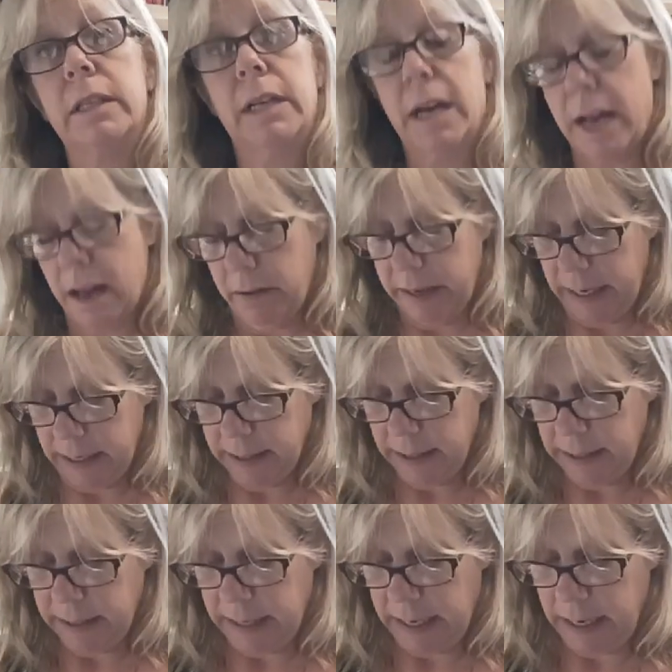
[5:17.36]
at how
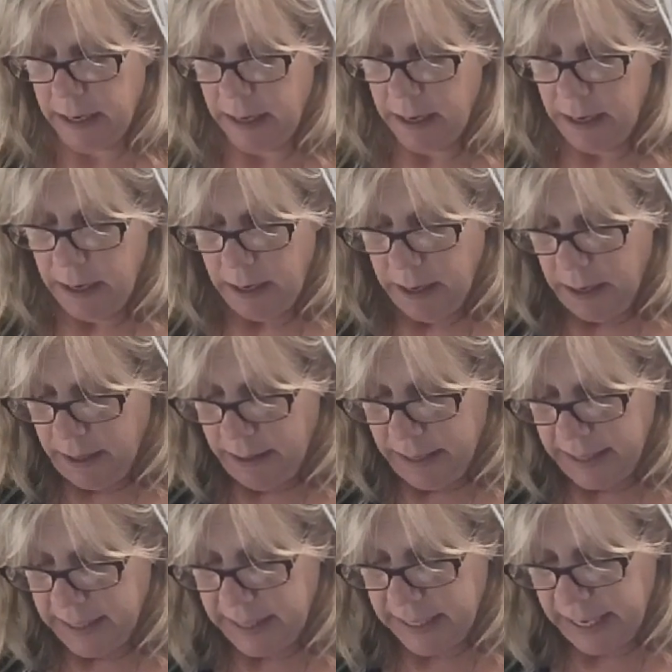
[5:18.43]
easily the
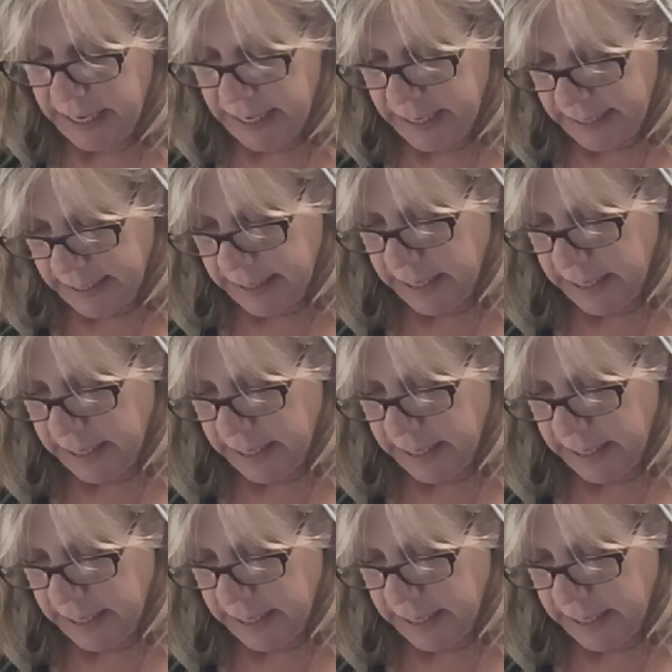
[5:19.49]
skins